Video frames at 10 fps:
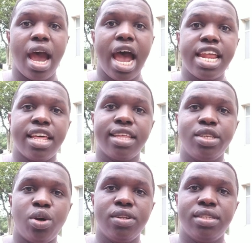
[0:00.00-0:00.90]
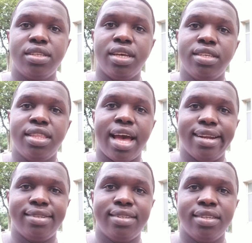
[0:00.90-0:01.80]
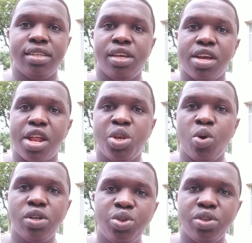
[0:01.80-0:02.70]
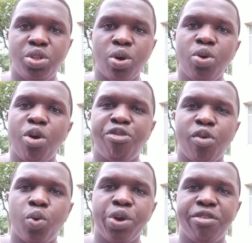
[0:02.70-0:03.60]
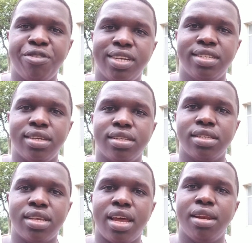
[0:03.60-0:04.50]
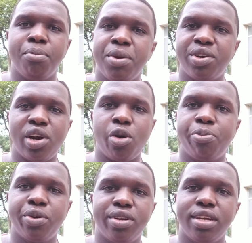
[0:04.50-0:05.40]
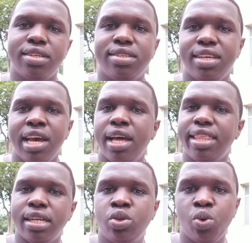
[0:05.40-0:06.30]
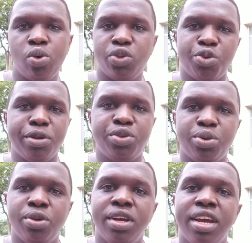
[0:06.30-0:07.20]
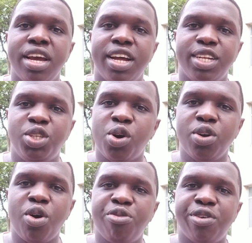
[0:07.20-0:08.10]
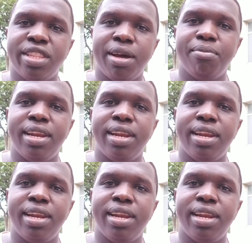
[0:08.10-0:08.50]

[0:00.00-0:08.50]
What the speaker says: Another don't is that don't go for quick fixes and miracle products. They are too good to be true. Don't go for them.